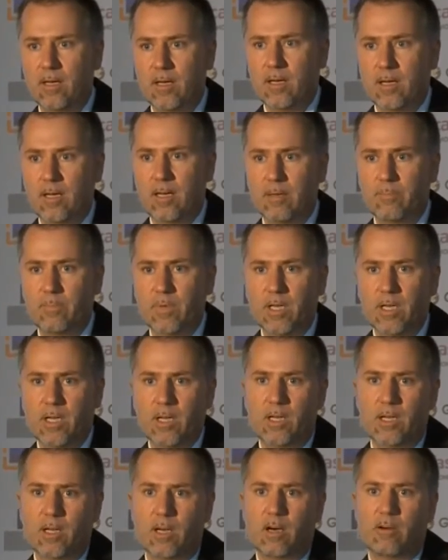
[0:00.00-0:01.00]

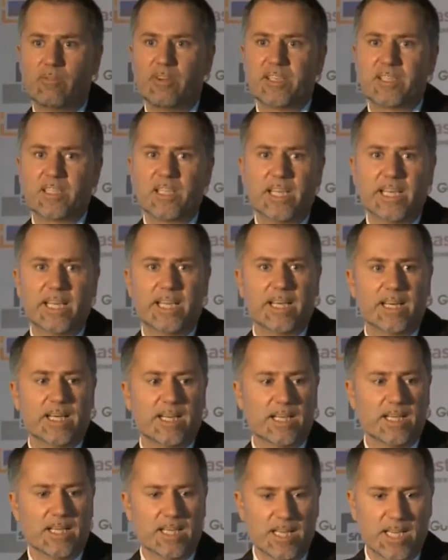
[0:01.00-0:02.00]
Obviously,
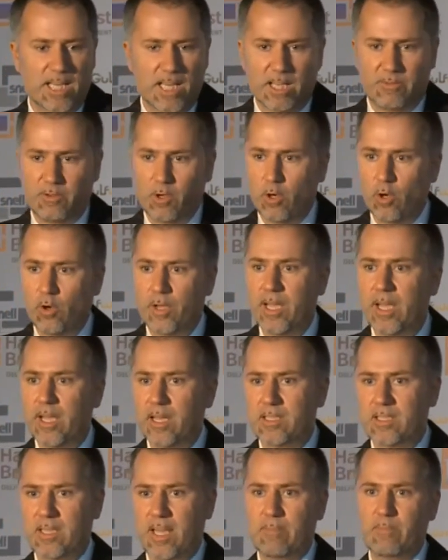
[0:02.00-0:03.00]
if you're looking
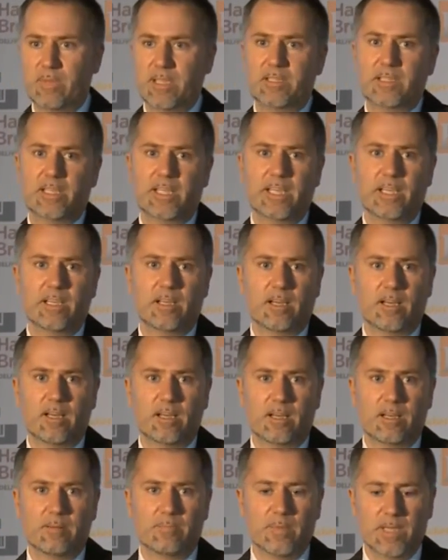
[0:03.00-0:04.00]
at NBC,
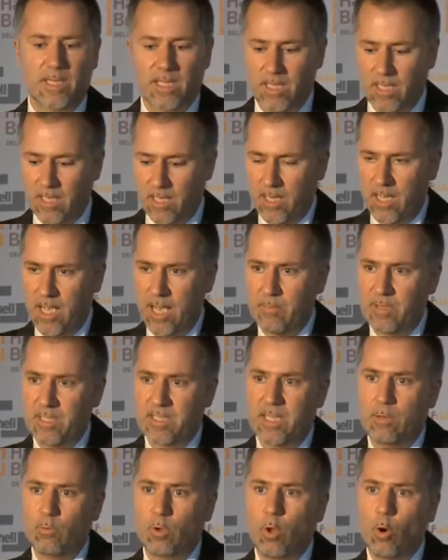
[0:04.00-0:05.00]

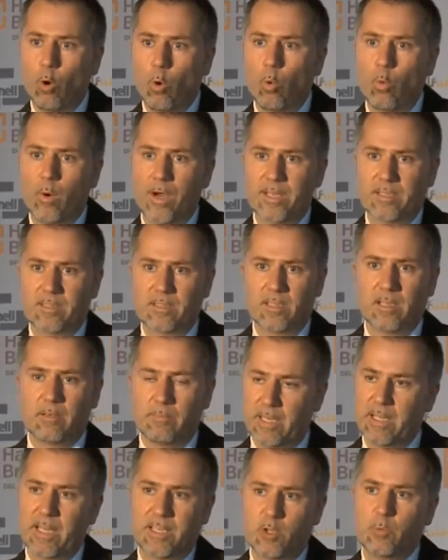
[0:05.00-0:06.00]
NBC will always,
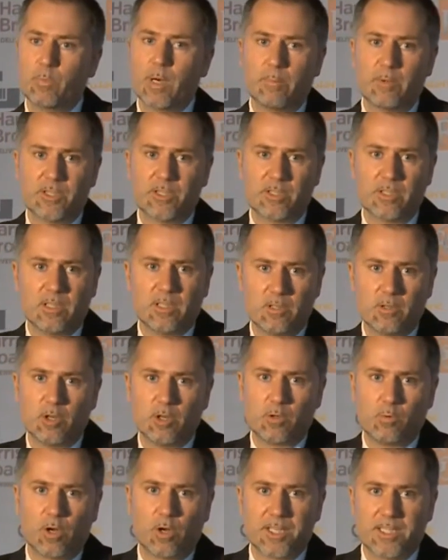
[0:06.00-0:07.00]
they do publish good
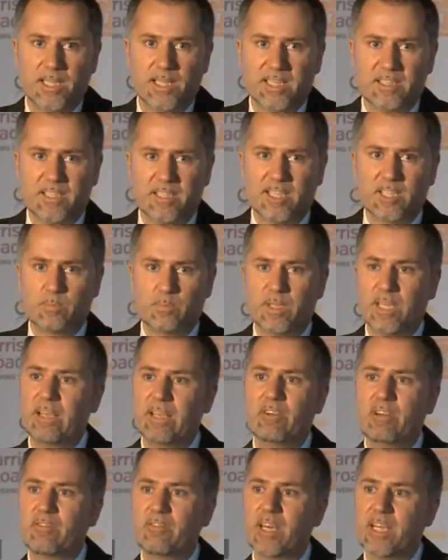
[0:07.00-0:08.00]
quality listings, but
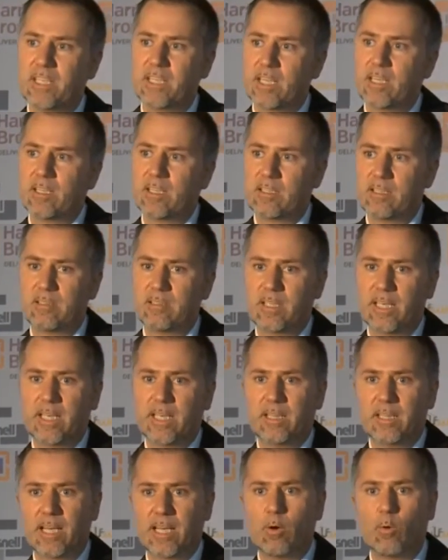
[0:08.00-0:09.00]
even if they didn't,
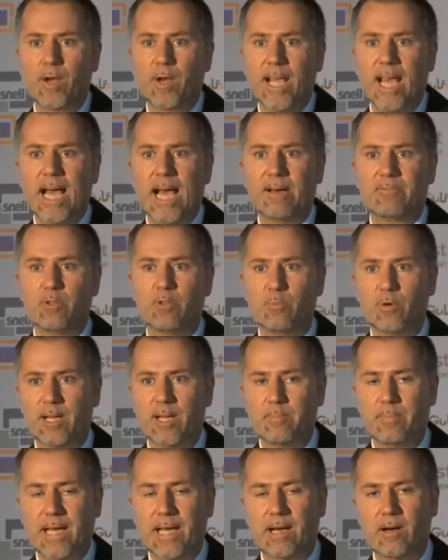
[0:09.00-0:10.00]
they already have the
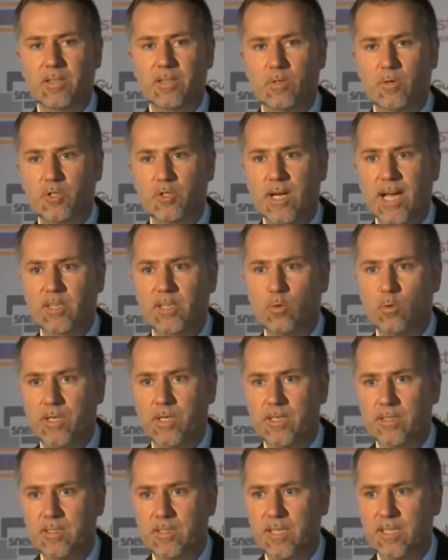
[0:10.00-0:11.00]
brand power to attract
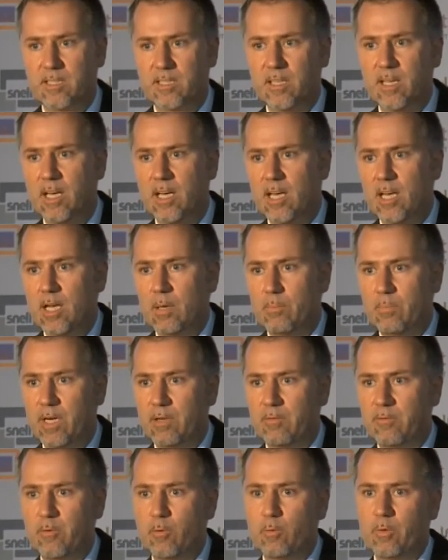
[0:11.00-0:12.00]
audiences.
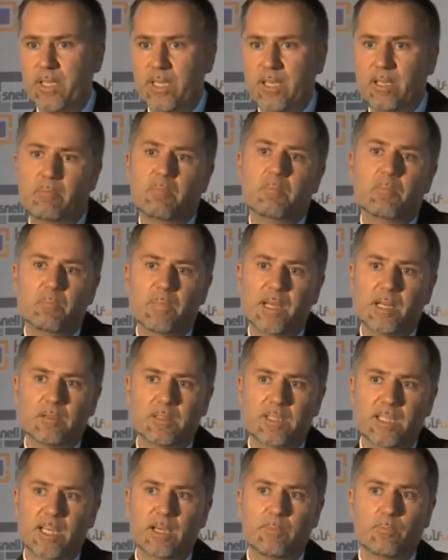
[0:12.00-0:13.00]
But for the
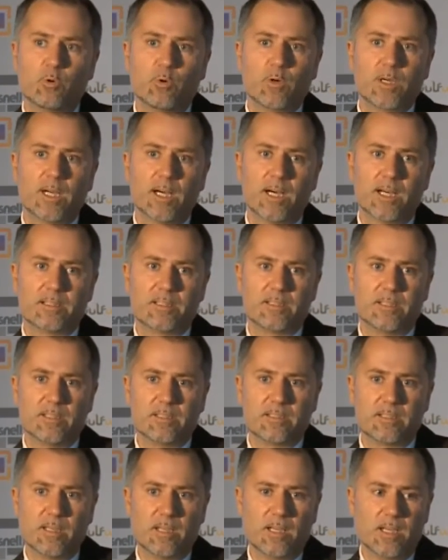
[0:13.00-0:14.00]
middle-tier
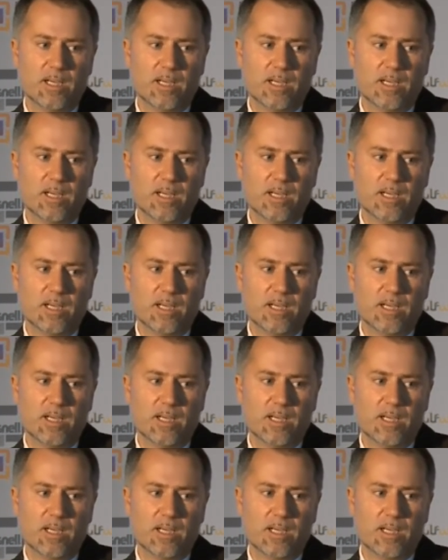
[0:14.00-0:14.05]
broadcasters,